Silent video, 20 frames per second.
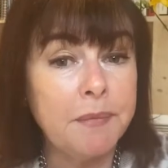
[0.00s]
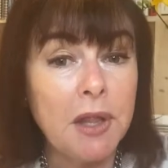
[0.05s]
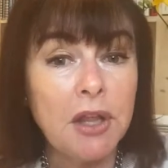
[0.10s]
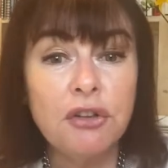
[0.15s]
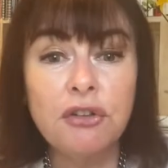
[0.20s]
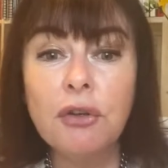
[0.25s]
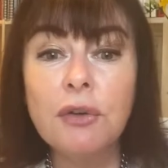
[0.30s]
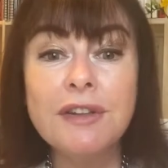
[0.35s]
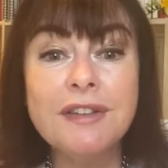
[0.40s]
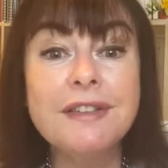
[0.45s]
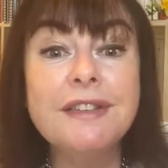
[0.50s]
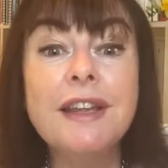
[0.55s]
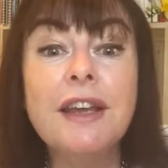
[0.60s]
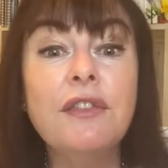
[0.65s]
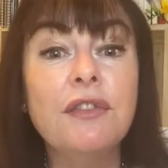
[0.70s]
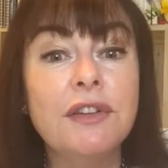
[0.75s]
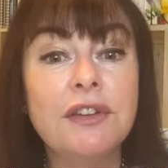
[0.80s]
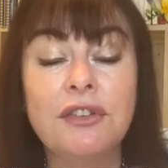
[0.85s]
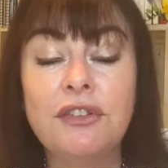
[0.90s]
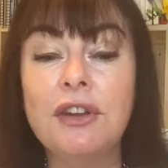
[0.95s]
So it's
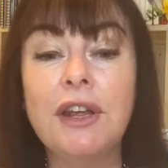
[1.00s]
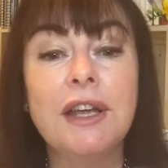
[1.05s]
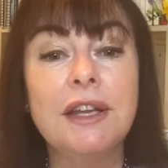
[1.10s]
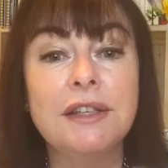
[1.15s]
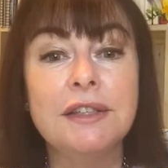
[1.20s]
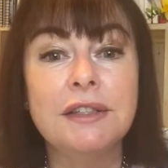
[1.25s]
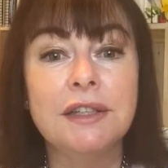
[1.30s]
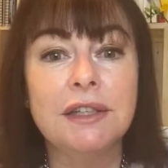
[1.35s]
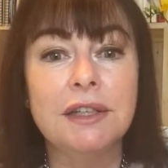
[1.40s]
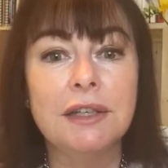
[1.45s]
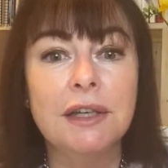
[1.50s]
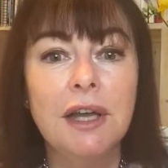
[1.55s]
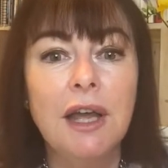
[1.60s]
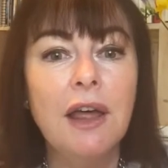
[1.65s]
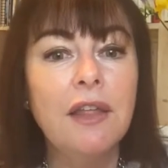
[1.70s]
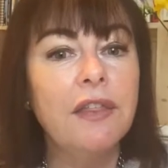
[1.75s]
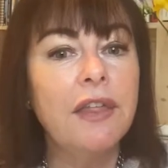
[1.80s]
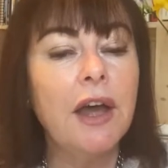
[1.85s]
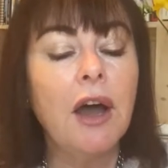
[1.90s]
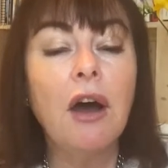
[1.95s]
devastating.
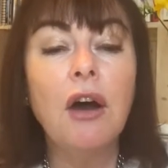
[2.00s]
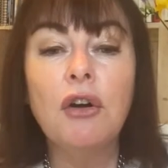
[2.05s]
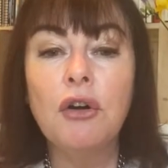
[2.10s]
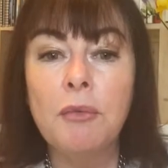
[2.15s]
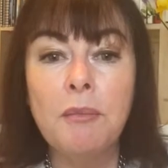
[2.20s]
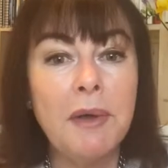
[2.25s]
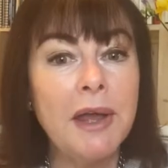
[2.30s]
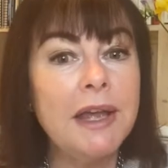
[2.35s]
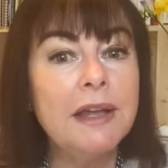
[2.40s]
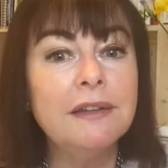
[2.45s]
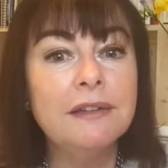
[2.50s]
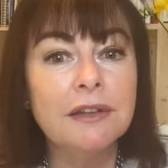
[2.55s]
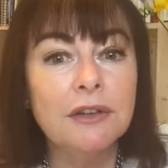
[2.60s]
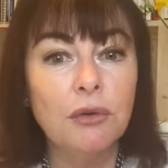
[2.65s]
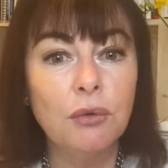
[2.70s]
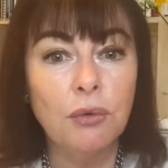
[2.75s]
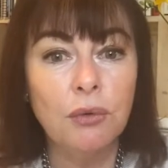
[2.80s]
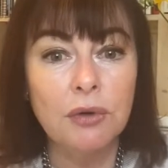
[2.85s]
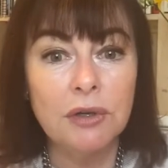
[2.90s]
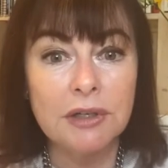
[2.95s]
There are amazing
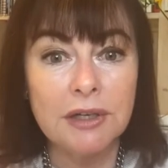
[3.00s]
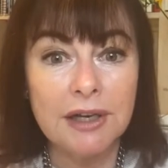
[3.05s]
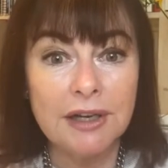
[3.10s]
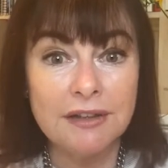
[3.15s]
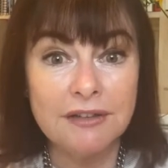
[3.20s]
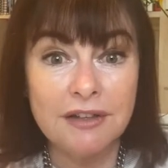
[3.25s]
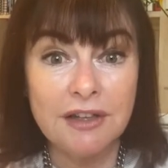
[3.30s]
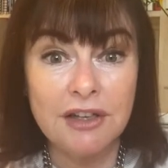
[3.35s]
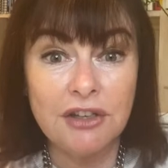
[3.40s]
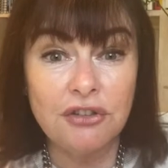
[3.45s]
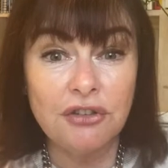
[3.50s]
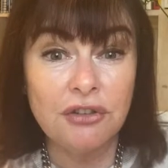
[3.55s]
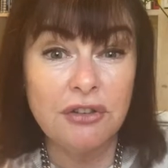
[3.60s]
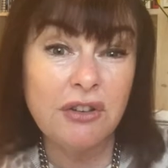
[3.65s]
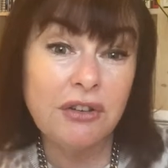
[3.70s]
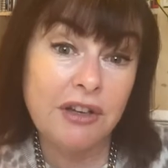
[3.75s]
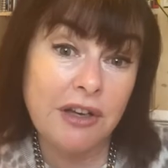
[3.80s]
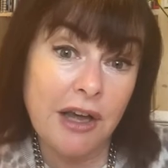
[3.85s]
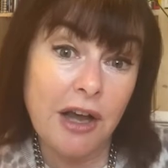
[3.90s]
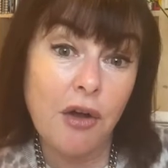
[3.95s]
organizations
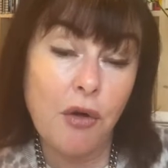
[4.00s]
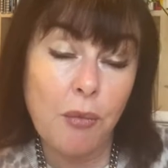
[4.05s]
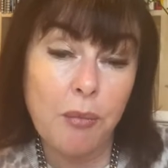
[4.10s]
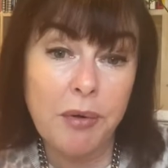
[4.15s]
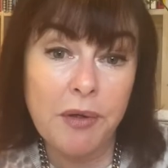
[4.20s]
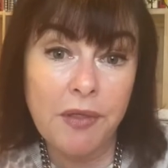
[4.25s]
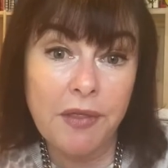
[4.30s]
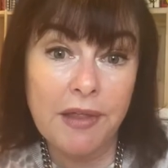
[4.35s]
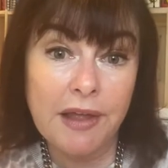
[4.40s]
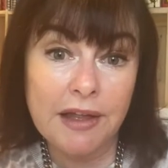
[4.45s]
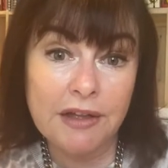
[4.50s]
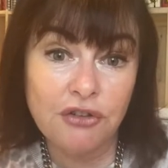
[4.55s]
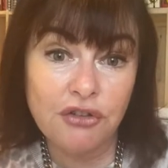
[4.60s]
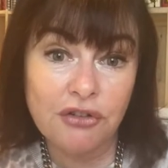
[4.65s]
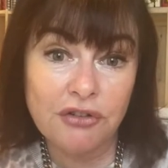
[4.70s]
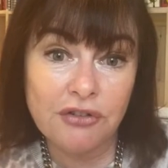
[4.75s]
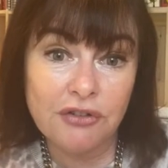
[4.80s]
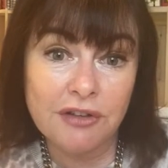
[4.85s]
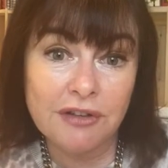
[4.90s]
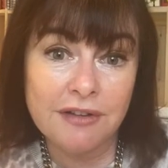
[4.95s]
that help in that.
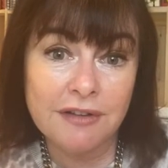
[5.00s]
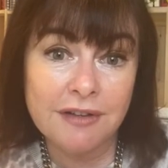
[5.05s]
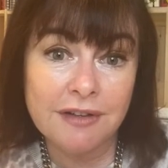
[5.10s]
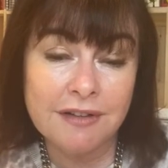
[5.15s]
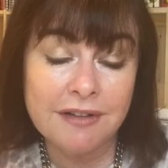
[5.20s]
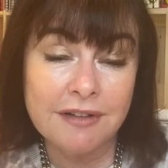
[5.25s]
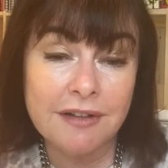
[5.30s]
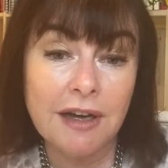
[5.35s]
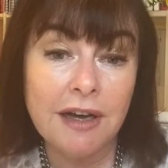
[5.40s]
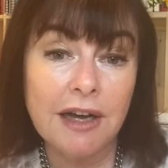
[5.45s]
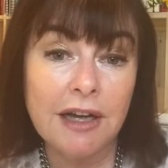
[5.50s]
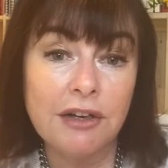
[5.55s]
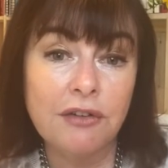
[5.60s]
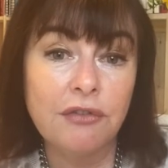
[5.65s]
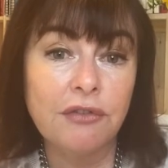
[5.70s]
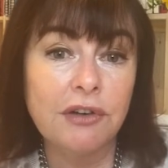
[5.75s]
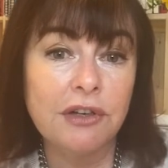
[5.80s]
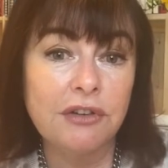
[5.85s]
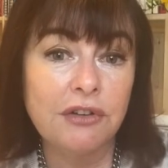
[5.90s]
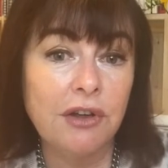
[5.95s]
Just as an aside,
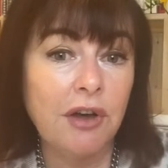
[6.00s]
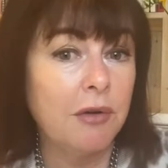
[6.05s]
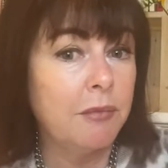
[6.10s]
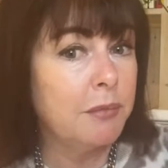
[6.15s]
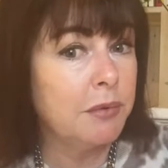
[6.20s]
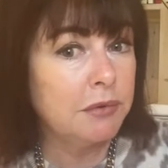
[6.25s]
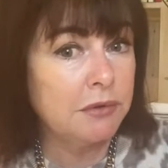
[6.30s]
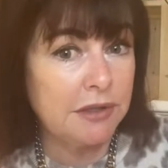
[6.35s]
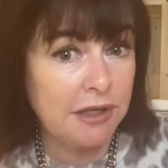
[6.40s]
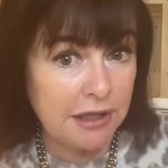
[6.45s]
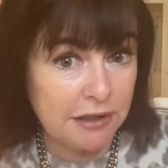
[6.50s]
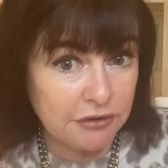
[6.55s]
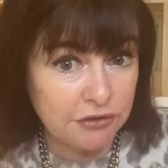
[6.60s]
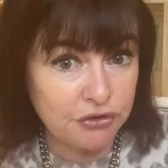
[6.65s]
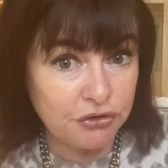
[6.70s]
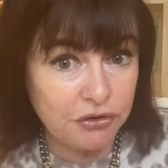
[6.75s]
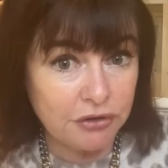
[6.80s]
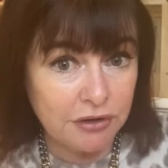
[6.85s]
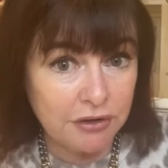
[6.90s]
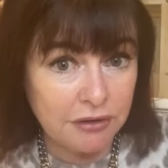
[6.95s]
for example,
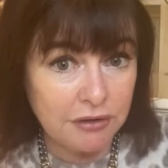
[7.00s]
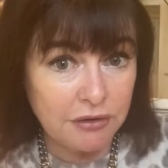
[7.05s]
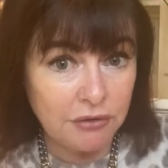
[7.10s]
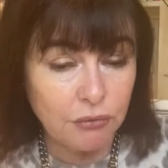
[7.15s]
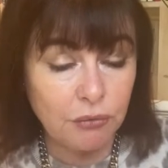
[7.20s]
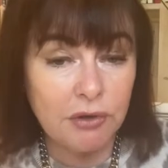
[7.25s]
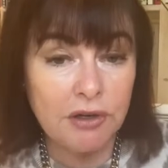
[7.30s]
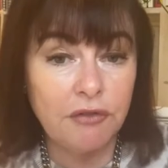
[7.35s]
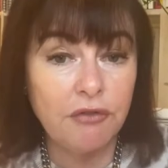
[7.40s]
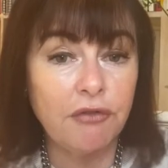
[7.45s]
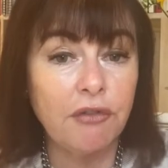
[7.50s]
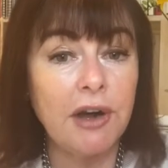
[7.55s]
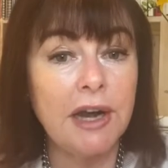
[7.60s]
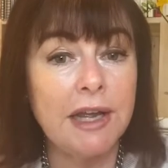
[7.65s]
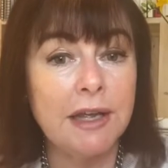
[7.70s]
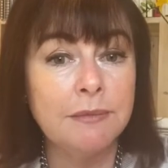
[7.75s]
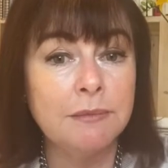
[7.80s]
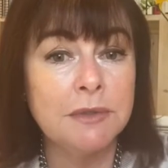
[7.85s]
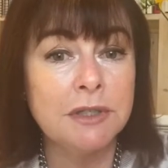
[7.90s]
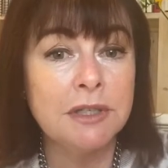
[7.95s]
Culture
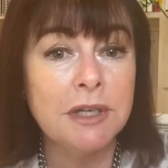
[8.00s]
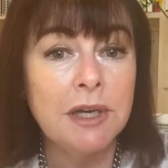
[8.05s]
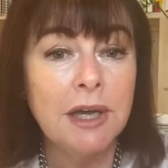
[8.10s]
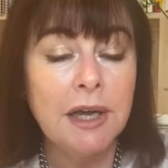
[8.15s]
Reframed,